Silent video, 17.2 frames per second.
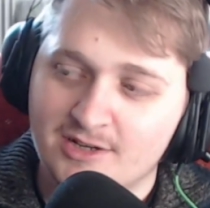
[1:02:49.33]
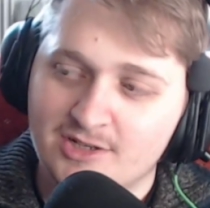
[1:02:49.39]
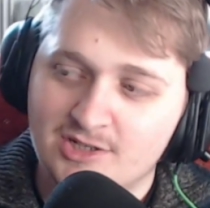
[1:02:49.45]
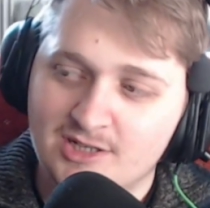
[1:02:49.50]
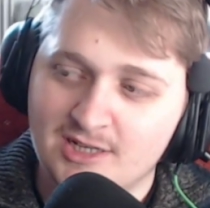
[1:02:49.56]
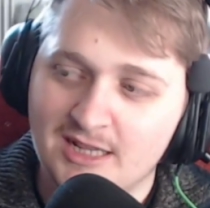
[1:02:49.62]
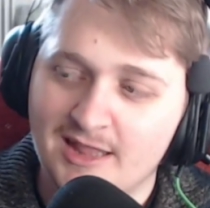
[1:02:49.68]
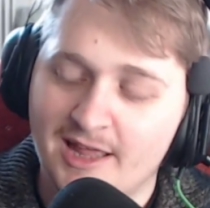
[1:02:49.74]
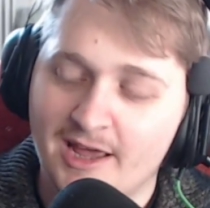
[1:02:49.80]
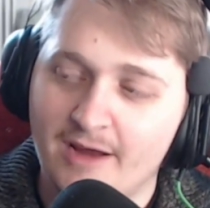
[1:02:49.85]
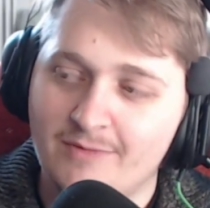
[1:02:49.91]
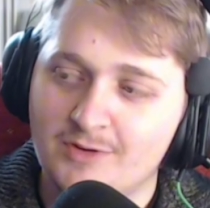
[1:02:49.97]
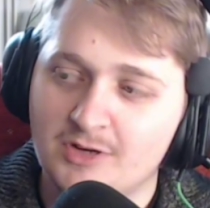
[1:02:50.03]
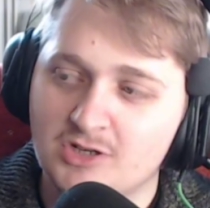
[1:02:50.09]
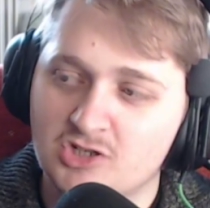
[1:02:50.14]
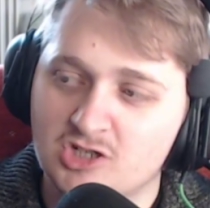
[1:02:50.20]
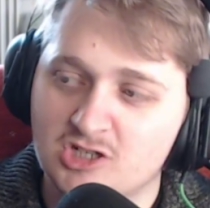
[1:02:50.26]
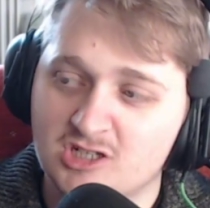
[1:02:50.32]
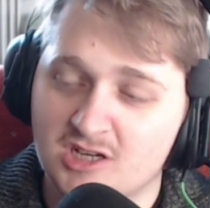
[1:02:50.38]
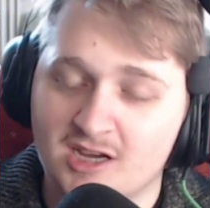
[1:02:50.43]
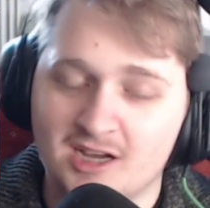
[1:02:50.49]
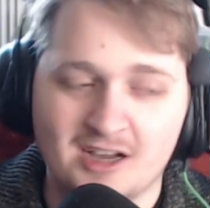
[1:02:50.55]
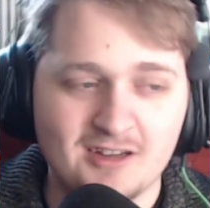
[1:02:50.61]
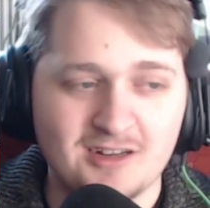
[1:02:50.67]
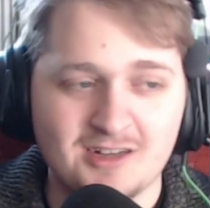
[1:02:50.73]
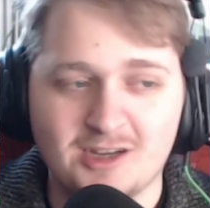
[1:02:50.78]
She left, and she's
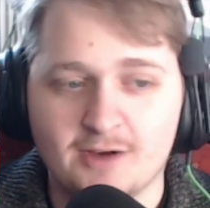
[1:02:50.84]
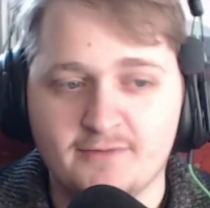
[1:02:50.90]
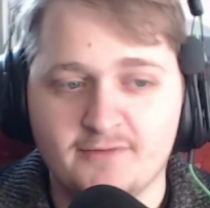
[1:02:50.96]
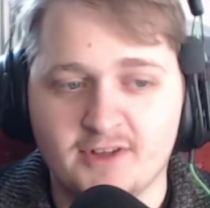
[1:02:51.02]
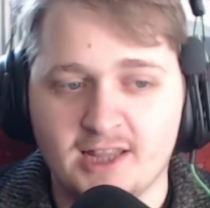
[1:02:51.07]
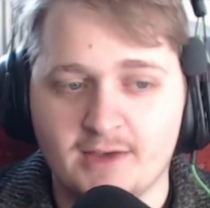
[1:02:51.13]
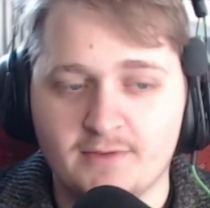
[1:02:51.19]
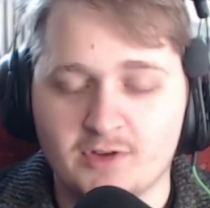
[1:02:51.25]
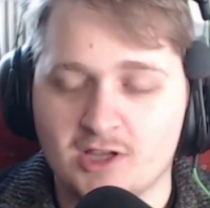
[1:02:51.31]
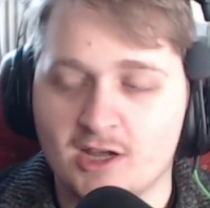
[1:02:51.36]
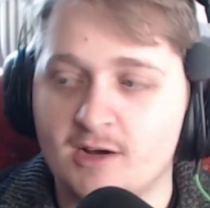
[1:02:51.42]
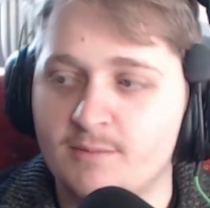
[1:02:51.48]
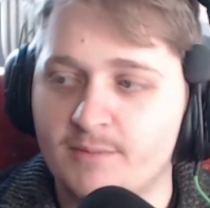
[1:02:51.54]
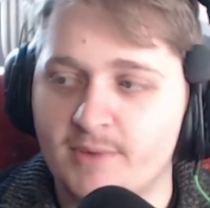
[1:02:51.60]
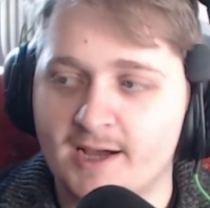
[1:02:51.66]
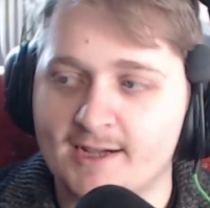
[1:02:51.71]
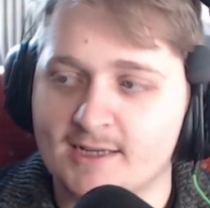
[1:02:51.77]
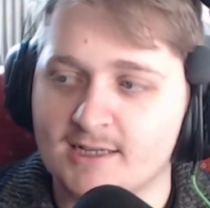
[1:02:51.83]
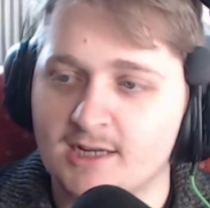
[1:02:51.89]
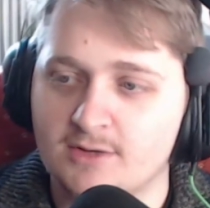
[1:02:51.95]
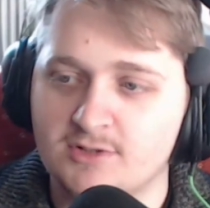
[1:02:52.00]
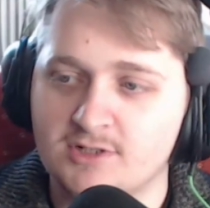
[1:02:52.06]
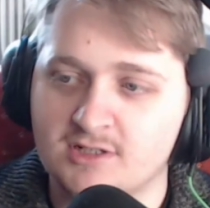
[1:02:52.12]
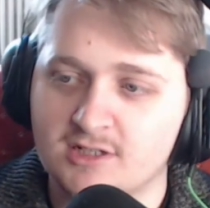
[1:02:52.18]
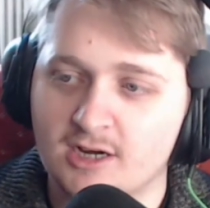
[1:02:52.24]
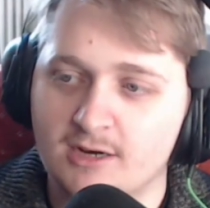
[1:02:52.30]
like, I don't know if I'll ever come back. And now
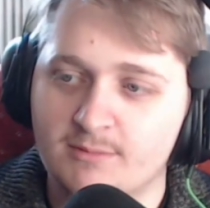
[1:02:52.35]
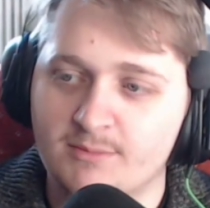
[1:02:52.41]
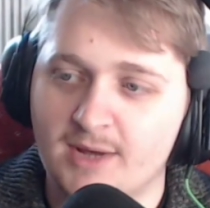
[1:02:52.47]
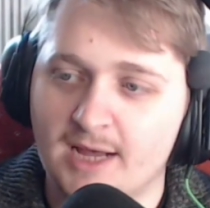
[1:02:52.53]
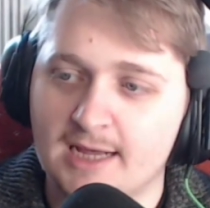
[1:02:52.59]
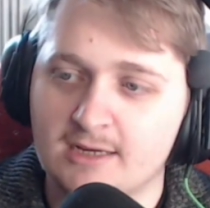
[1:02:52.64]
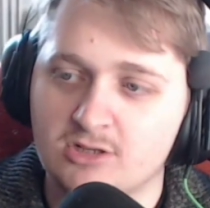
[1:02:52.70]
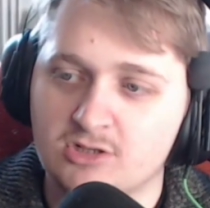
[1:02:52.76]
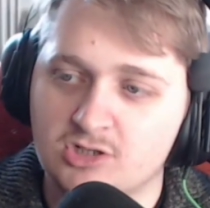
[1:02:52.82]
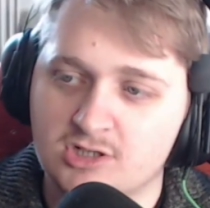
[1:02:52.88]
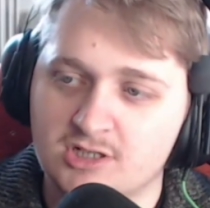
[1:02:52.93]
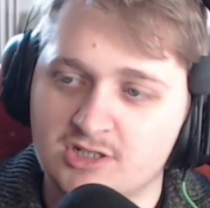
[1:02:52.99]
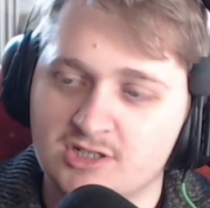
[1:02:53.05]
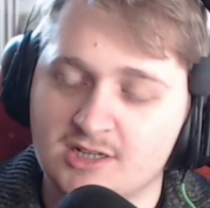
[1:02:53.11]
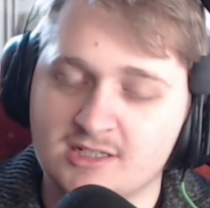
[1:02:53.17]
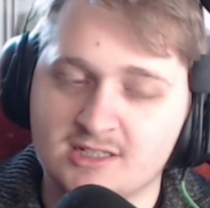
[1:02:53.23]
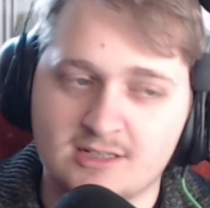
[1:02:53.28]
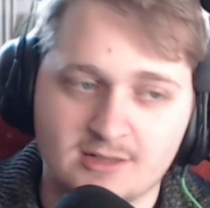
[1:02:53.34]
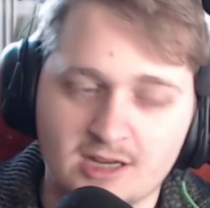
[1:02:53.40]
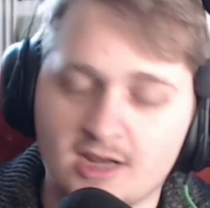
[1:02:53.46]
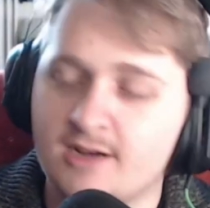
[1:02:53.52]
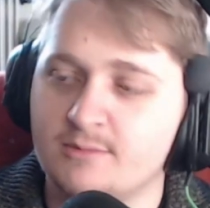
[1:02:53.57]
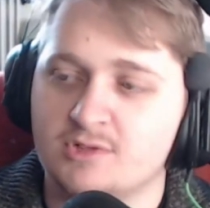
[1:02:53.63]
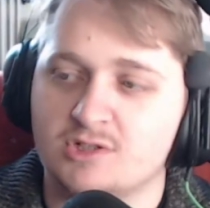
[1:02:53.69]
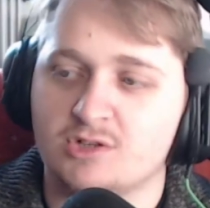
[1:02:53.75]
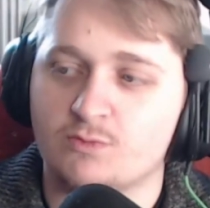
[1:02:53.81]
she's come back, and she said,
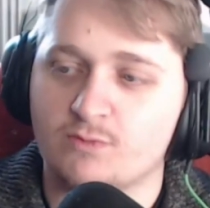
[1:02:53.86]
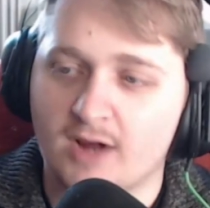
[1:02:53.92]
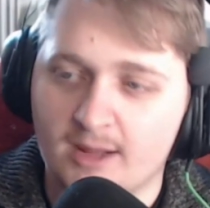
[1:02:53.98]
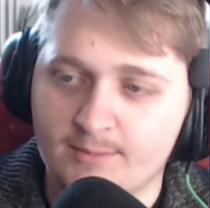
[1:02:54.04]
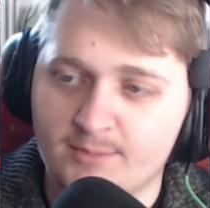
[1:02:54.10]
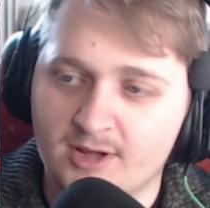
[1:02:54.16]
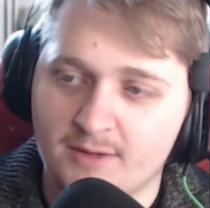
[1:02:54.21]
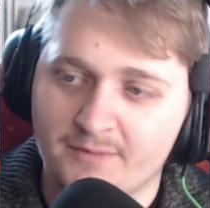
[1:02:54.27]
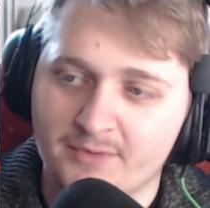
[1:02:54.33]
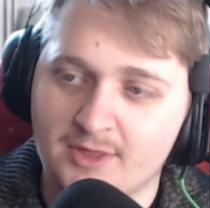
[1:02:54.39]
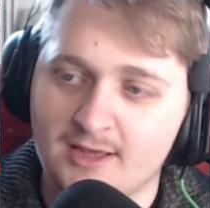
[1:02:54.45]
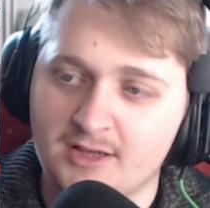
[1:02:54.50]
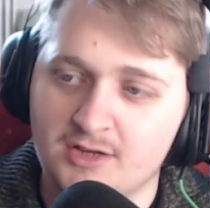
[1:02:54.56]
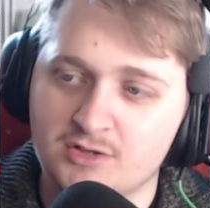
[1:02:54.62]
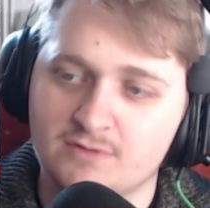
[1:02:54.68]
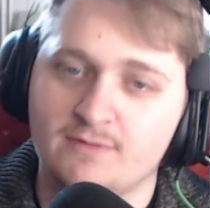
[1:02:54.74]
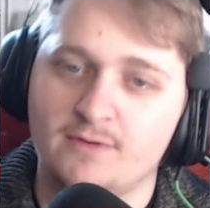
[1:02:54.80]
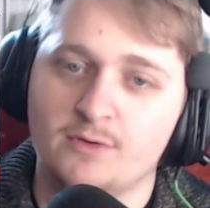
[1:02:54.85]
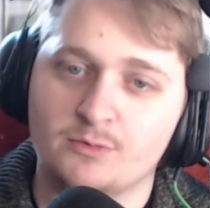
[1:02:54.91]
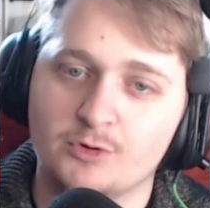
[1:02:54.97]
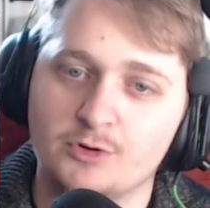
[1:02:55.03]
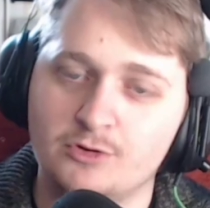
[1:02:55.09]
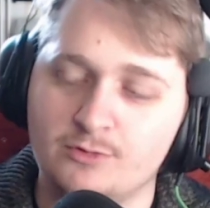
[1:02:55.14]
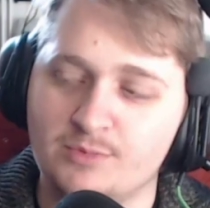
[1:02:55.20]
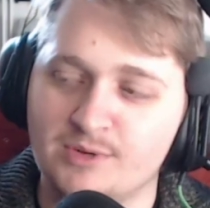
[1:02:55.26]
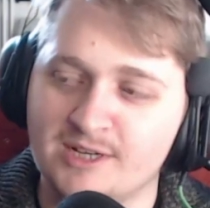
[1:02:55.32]
"Time to wrap up things for
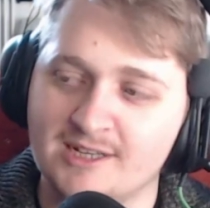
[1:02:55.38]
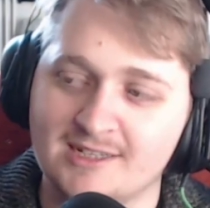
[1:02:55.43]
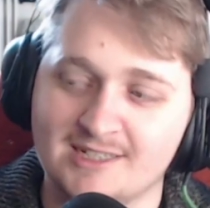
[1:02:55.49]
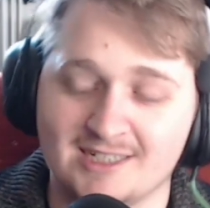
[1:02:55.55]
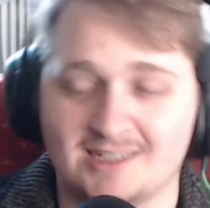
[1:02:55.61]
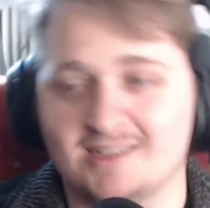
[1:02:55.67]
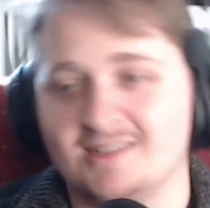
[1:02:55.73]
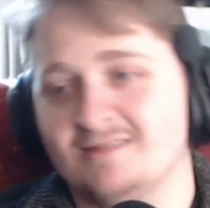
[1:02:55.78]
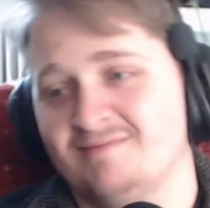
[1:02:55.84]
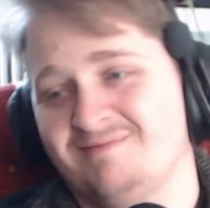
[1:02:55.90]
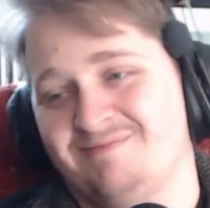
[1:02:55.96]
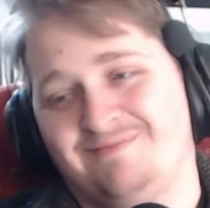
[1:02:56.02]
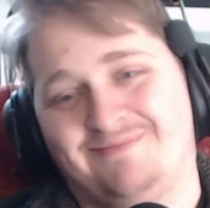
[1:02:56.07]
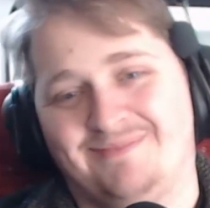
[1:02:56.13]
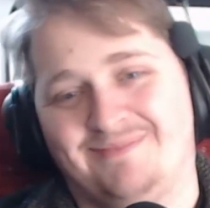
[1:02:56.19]
Ruby." And it's like,